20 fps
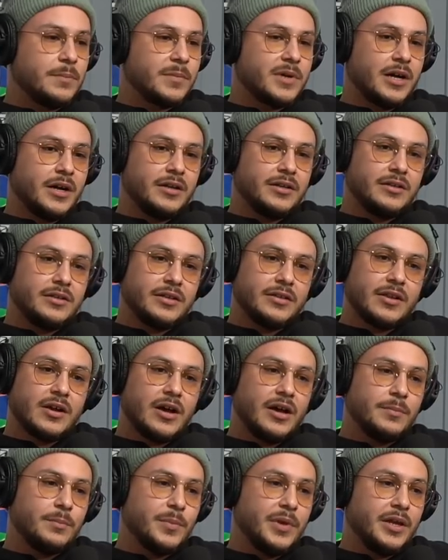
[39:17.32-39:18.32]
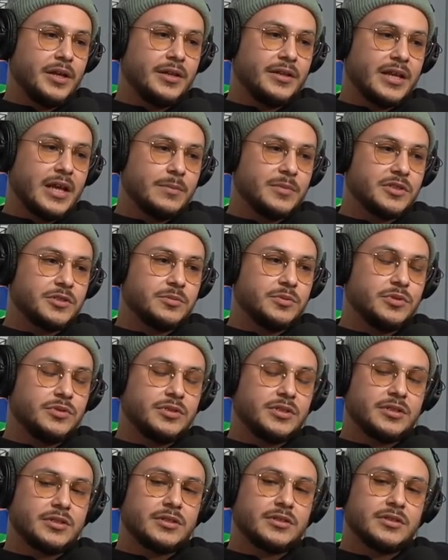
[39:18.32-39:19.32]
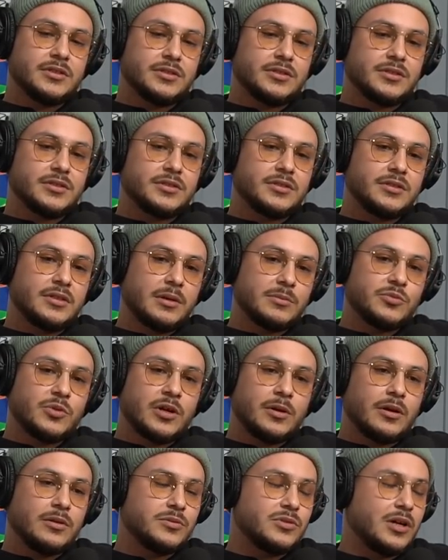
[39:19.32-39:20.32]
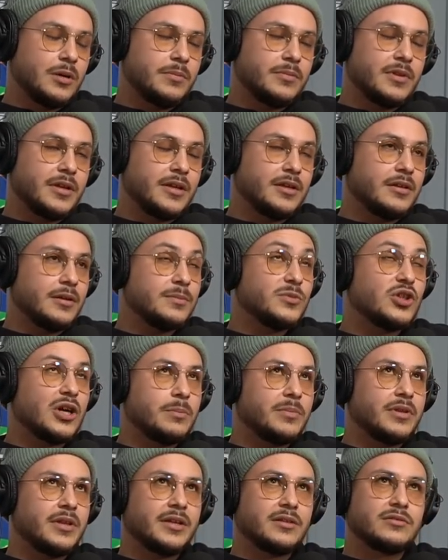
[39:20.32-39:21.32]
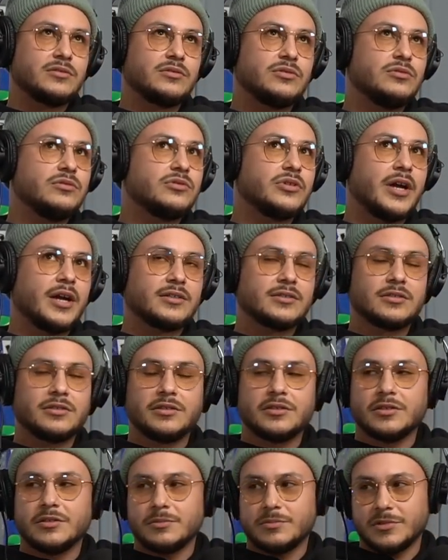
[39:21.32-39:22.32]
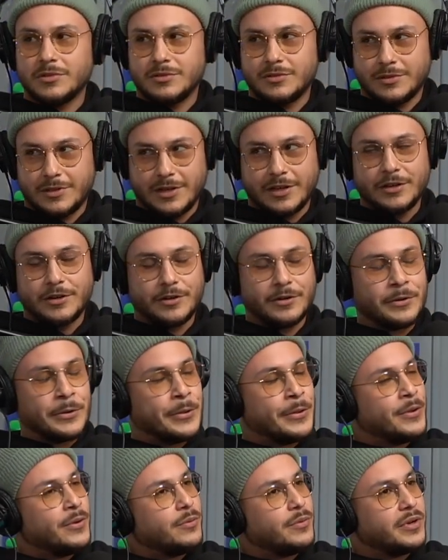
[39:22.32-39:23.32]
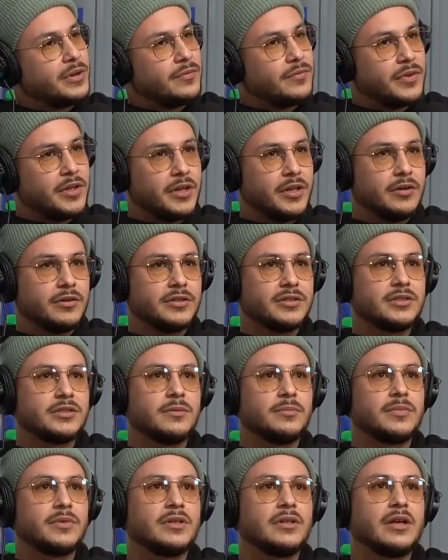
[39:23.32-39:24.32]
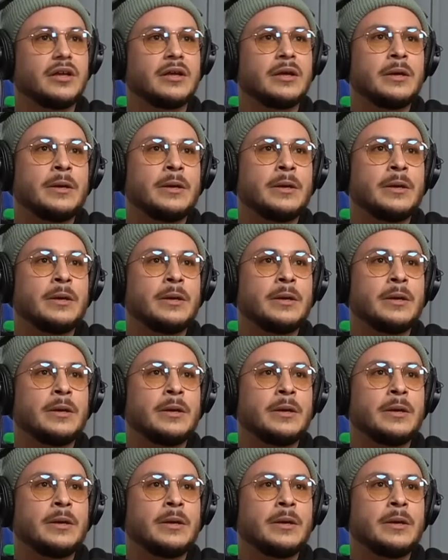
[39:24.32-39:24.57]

kind of not making that much music consistent. I'm dropping like 2 tracks a year, bro. You know, with a video or something. Like,